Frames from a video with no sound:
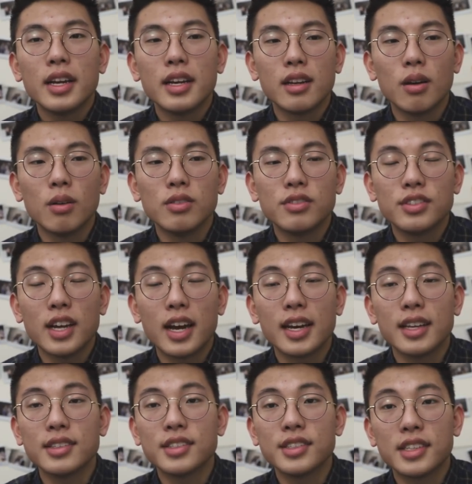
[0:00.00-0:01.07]
you know,
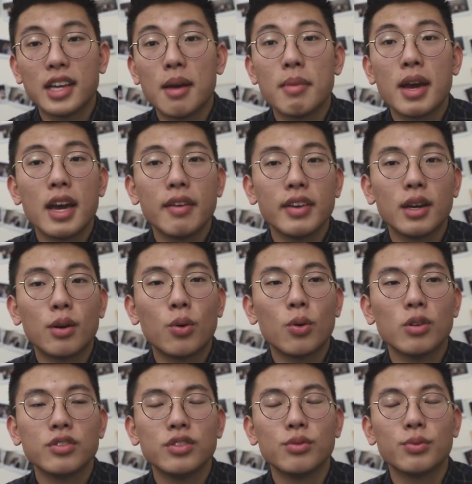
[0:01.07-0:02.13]
science, STEM heavy
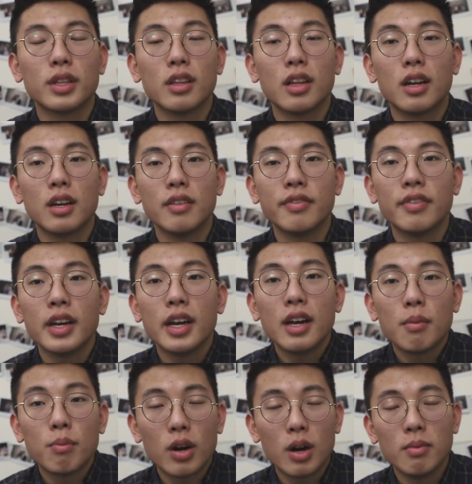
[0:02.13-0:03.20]
courses with a lot of
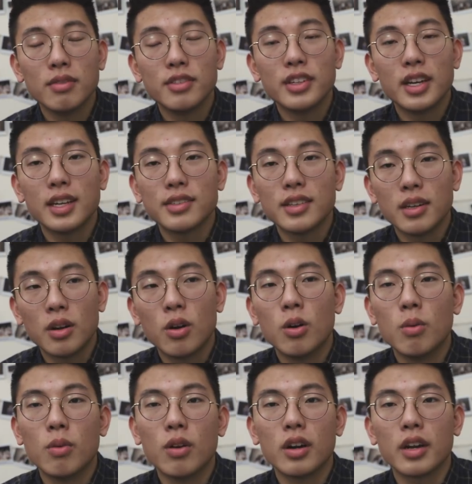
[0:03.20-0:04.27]
problem sets and
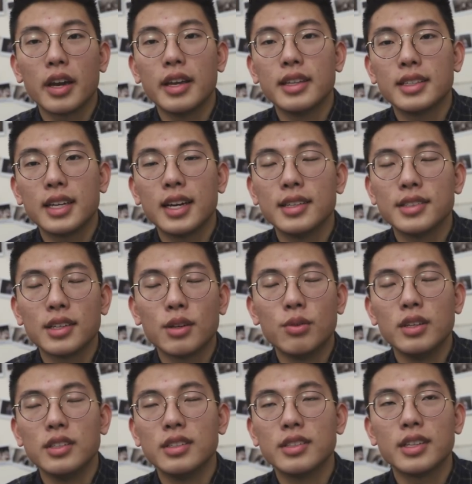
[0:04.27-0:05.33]
homework and tests and
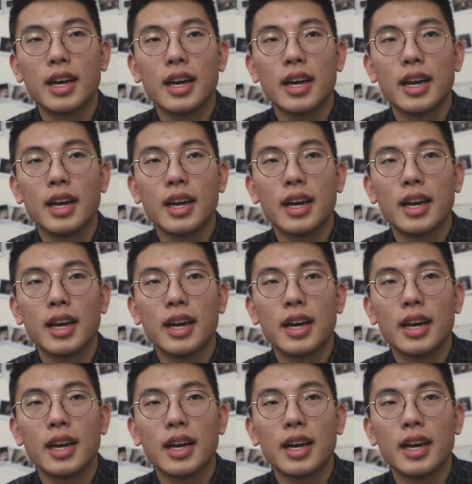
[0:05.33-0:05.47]
quizzes.